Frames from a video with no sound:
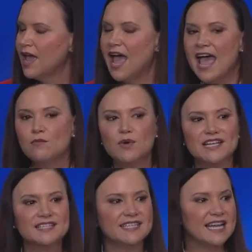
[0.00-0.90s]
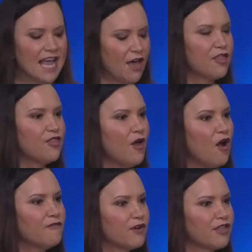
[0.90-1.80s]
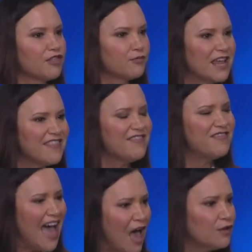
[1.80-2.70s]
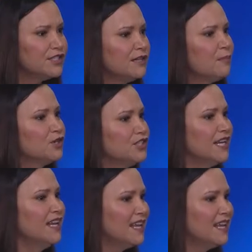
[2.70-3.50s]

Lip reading: and we see over a 3,000%